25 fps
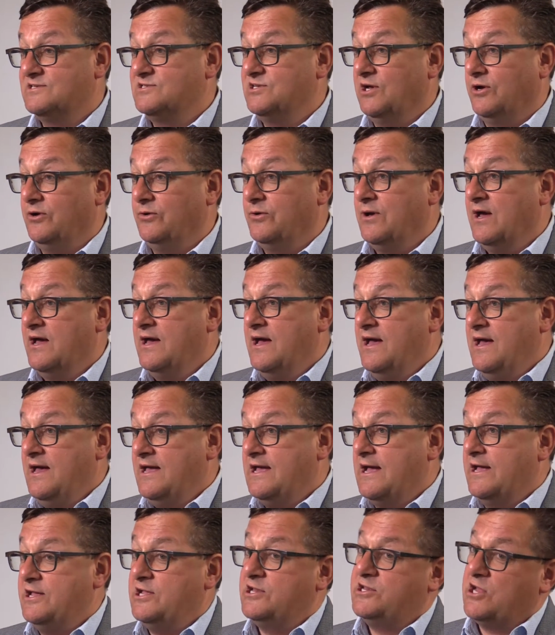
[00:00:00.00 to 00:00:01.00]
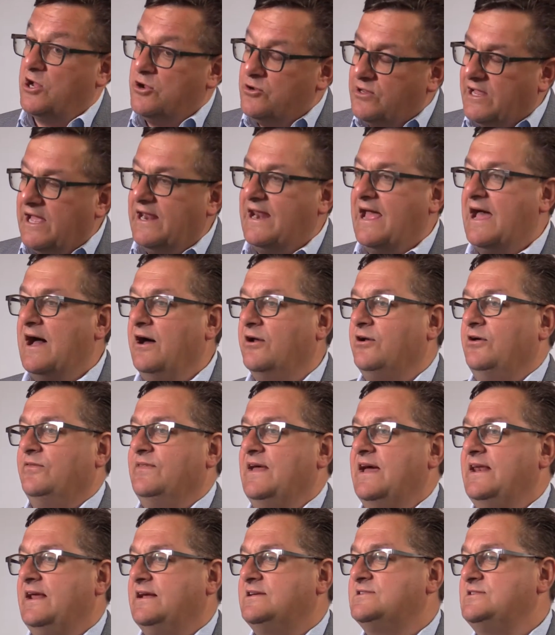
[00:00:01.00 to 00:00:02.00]
So yeah, you don't get out on
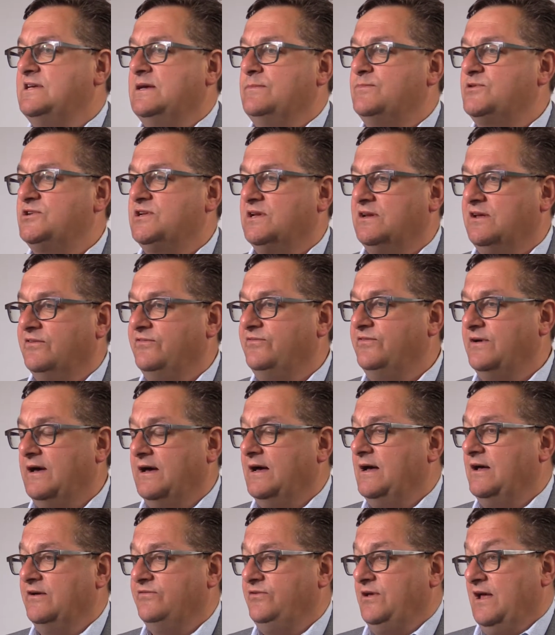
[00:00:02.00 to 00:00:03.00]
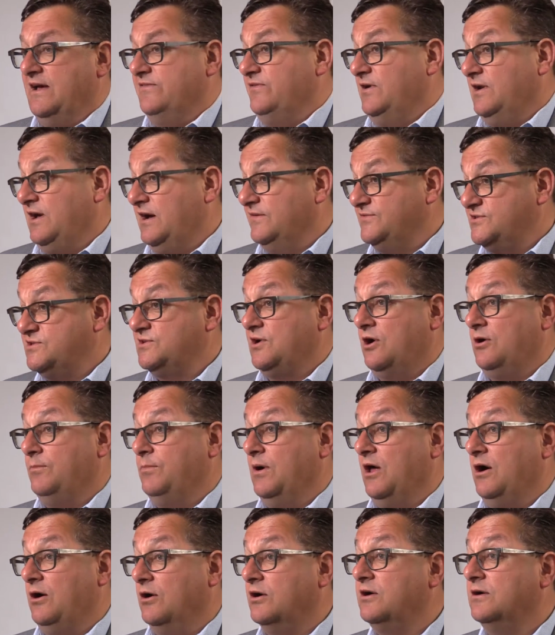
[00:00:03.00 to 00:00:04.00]
that exemption if you have a lifestyle
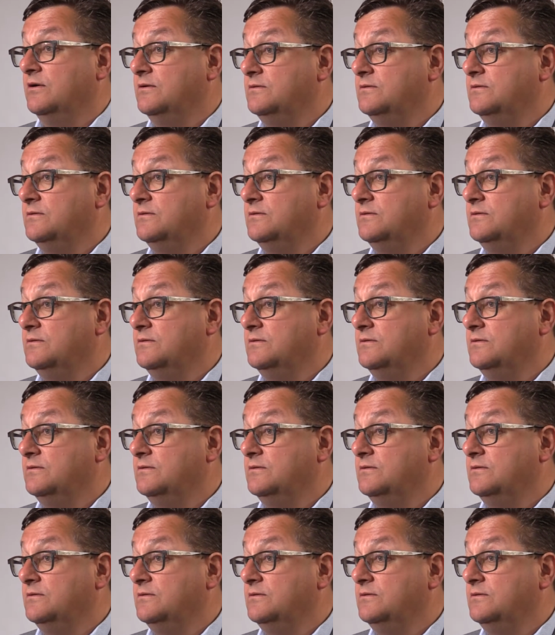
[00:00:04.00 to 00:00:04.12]
block.